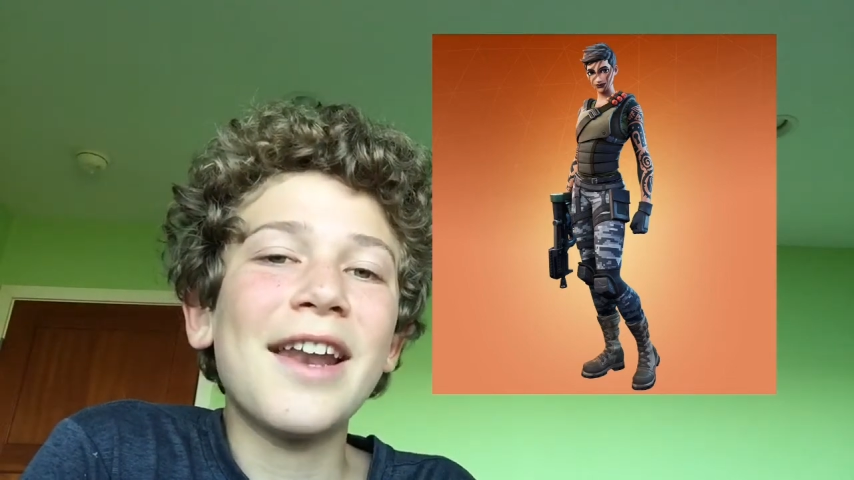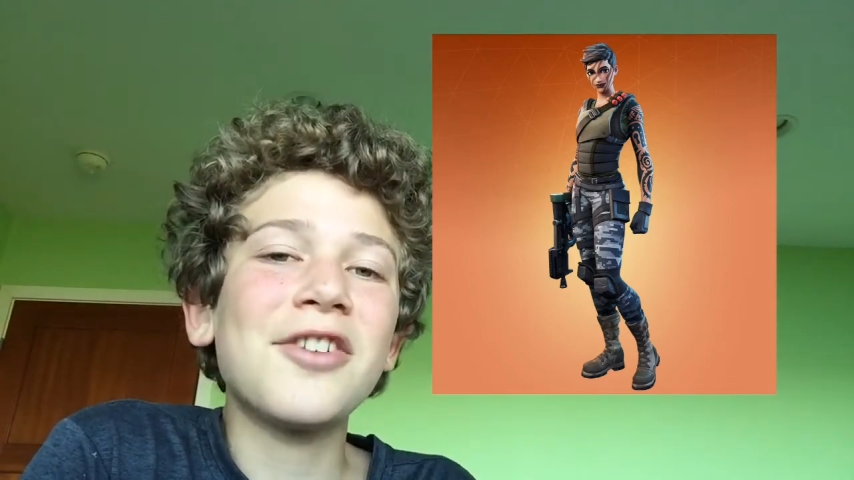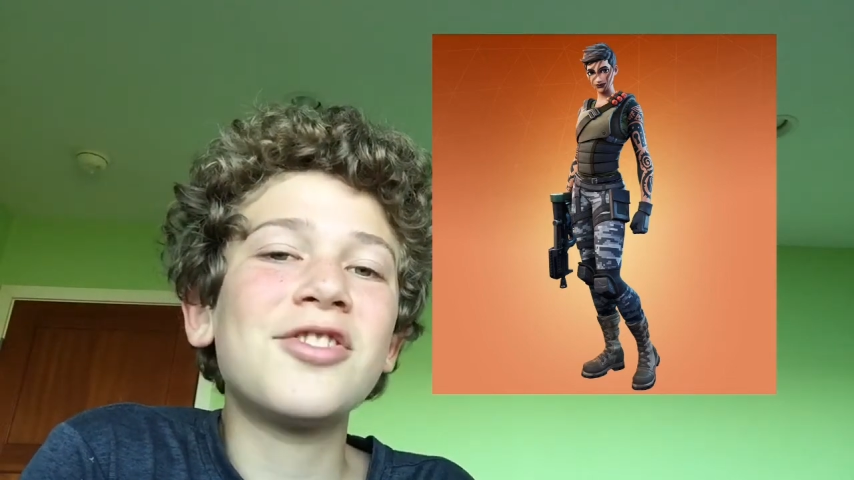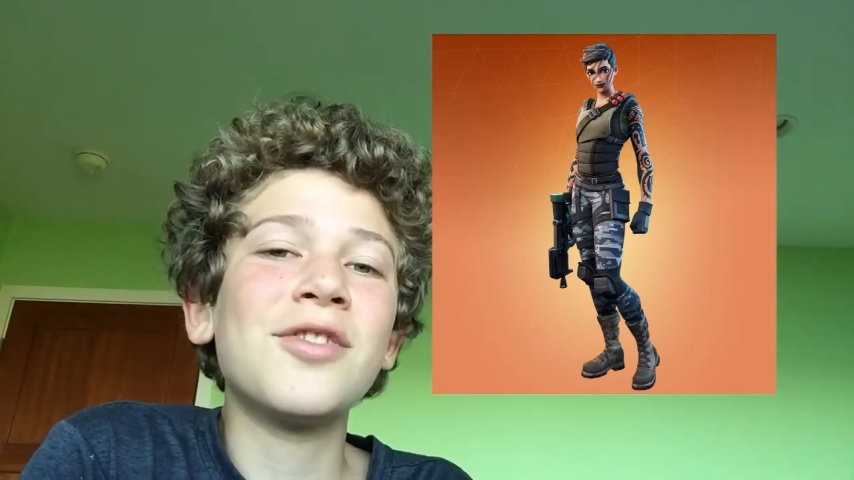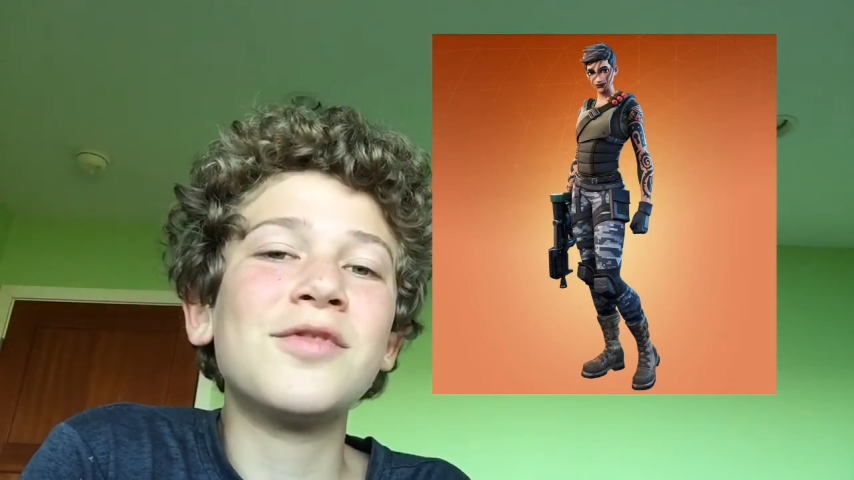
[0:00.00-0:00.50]
I
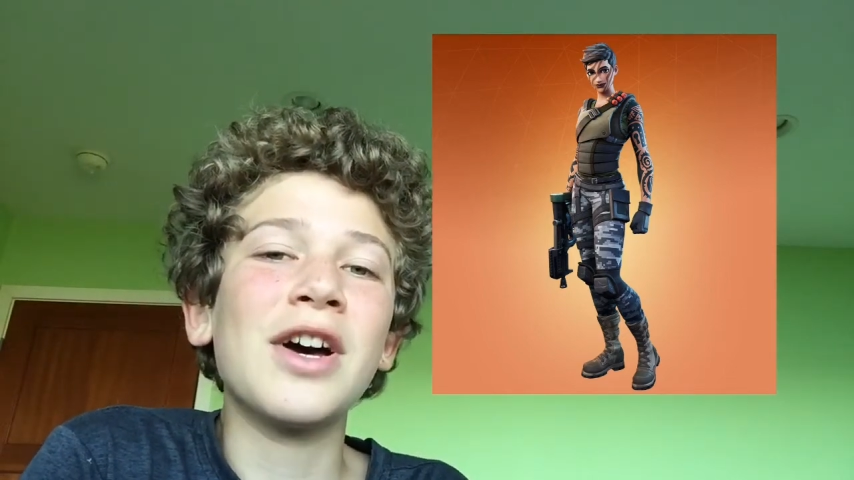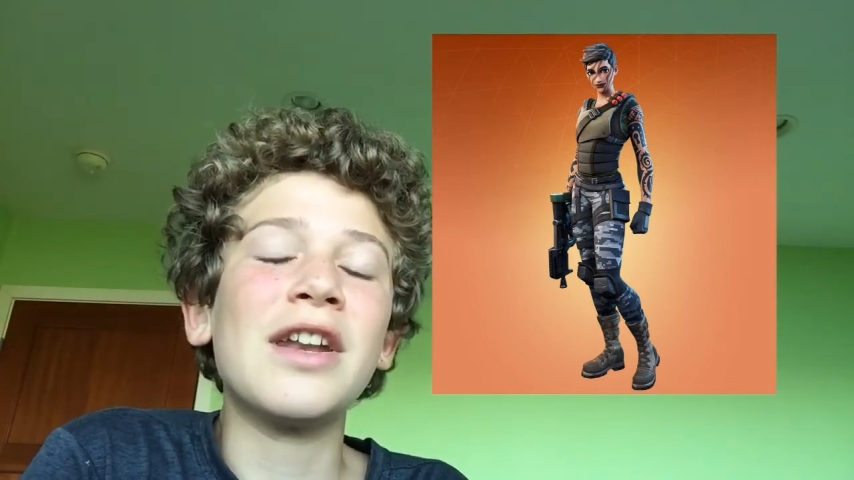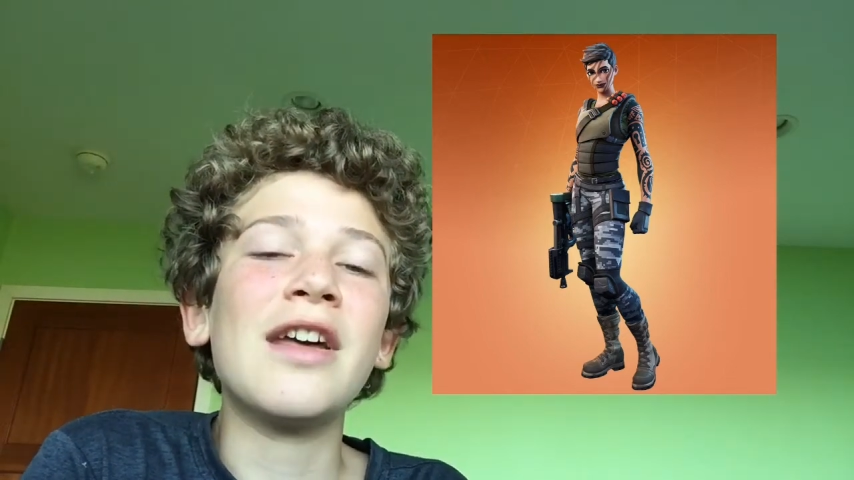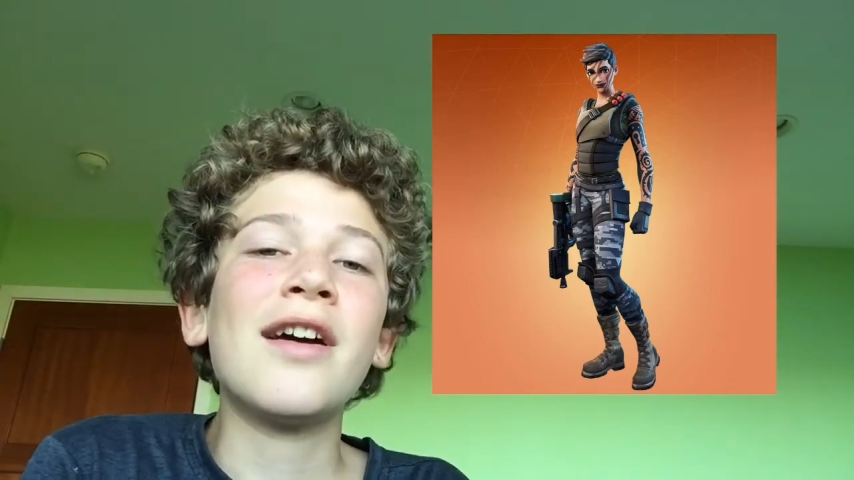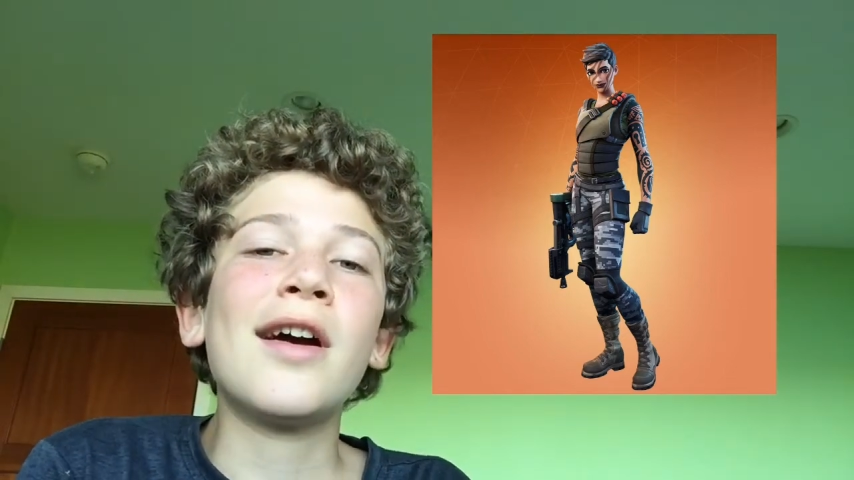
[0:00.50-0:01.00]
should have
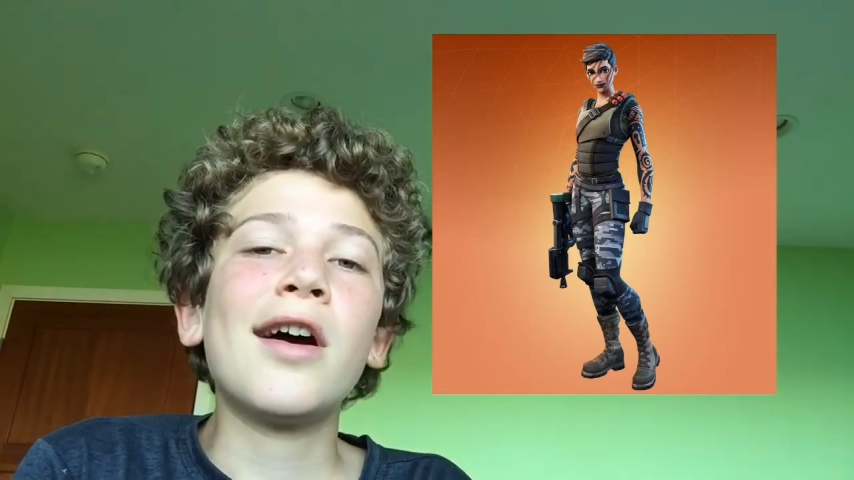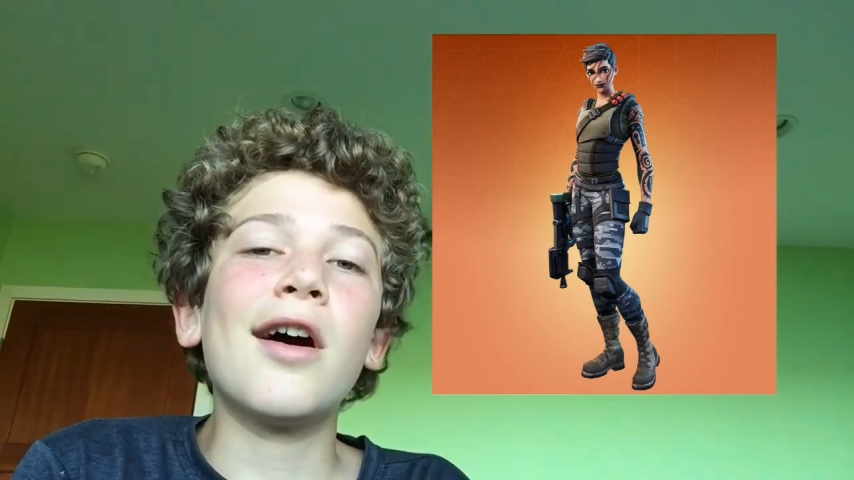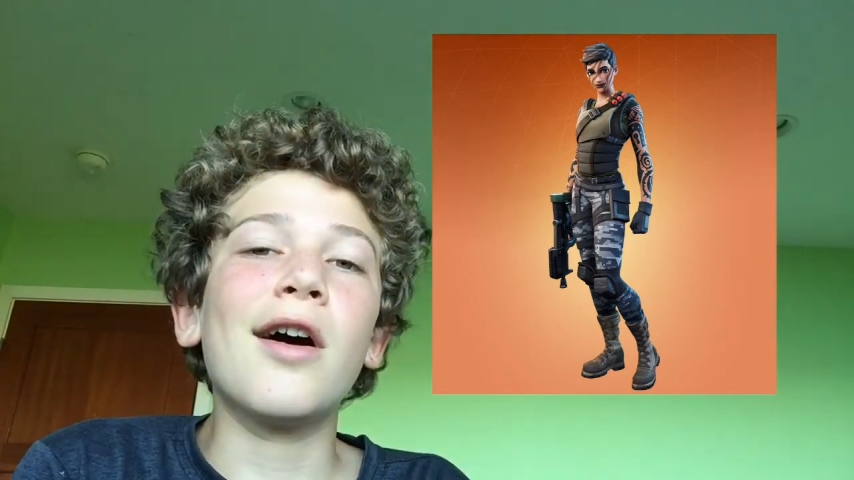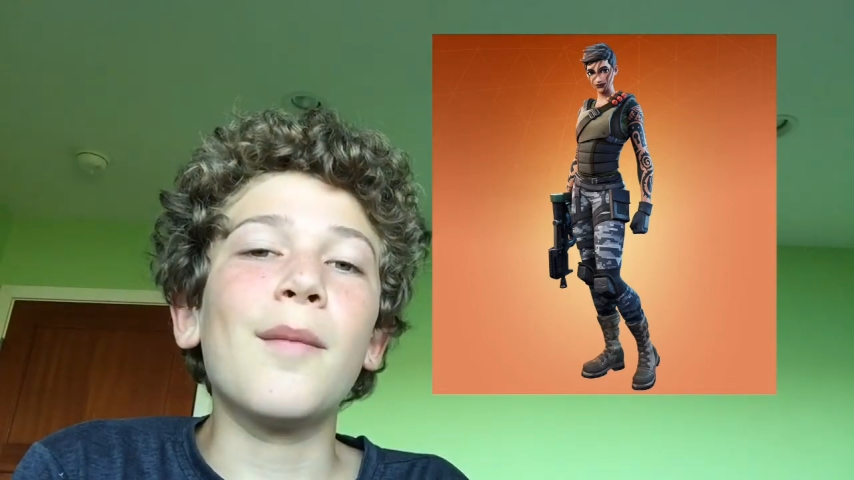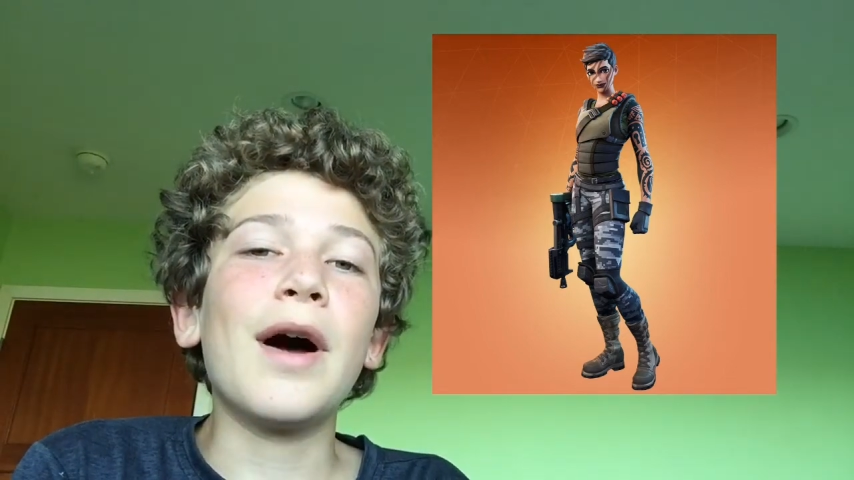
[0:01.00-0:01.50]

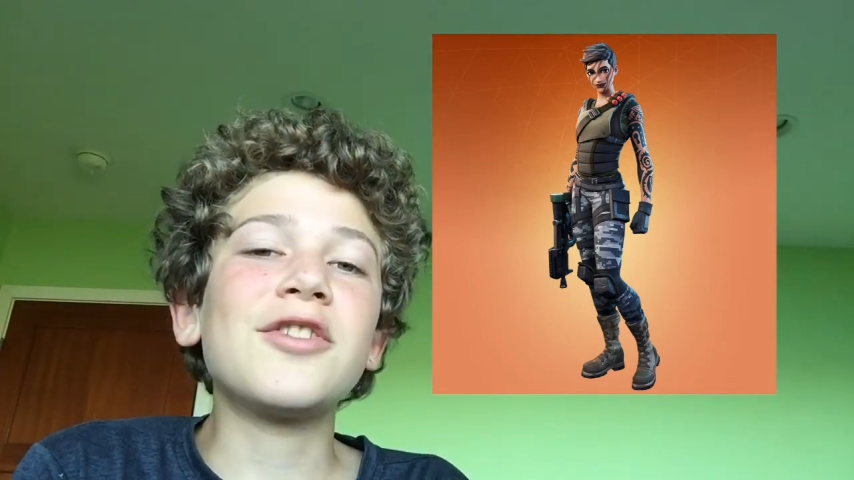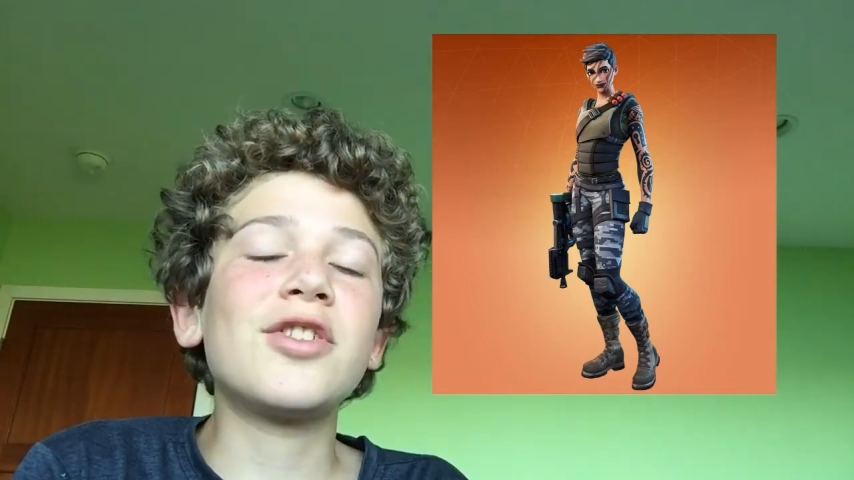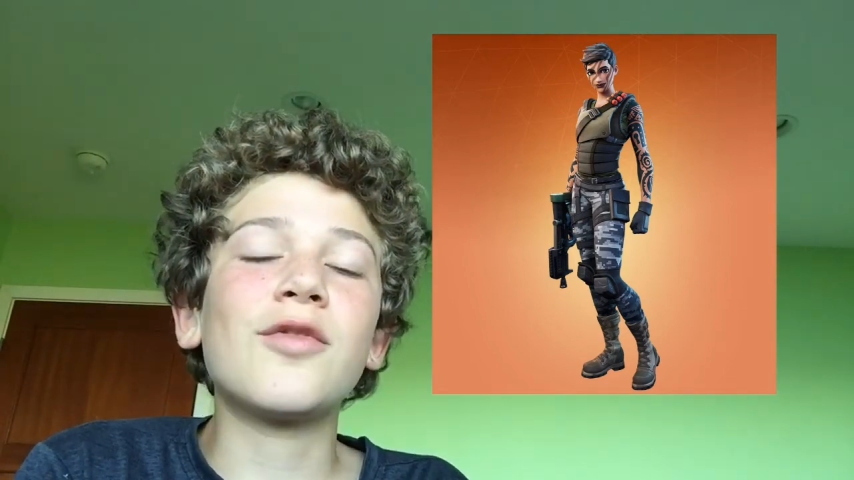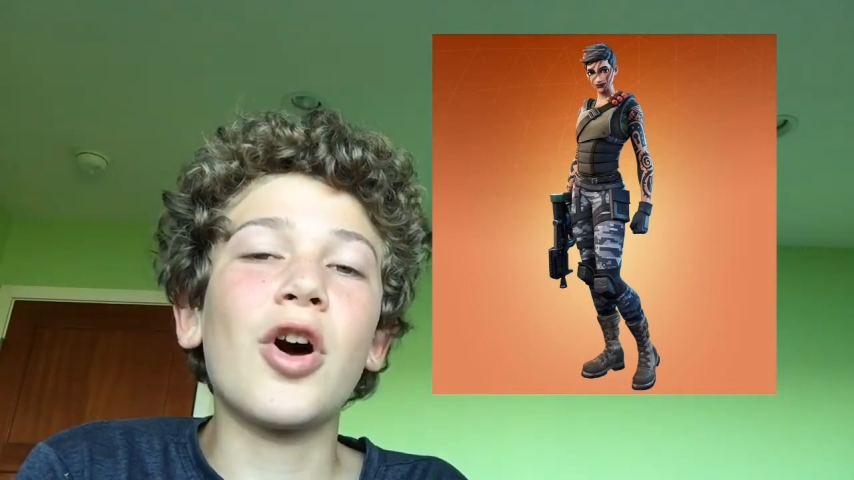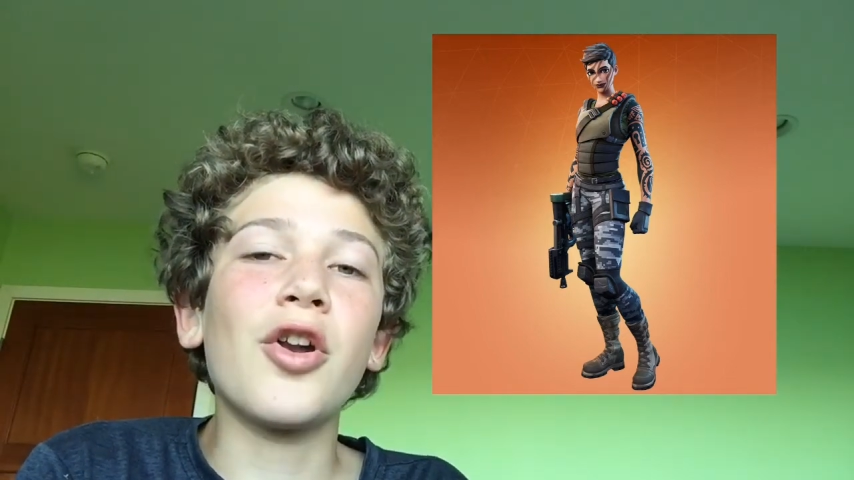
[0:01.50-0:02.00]

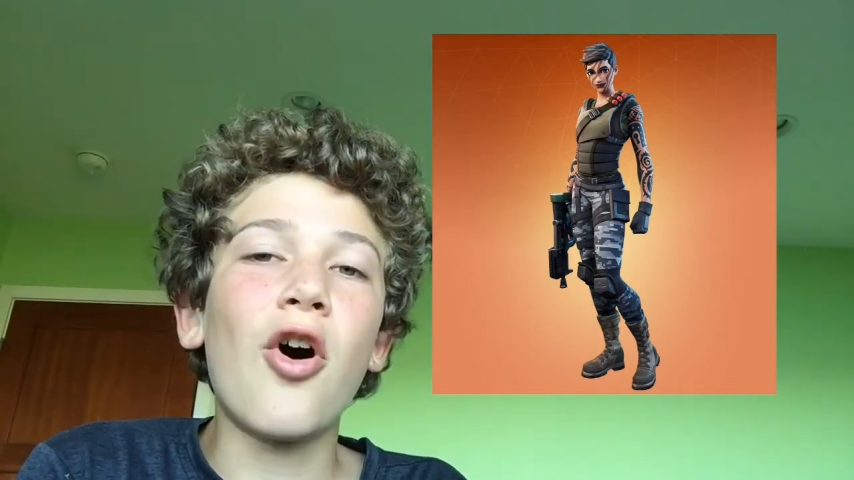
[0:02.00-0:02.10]
gone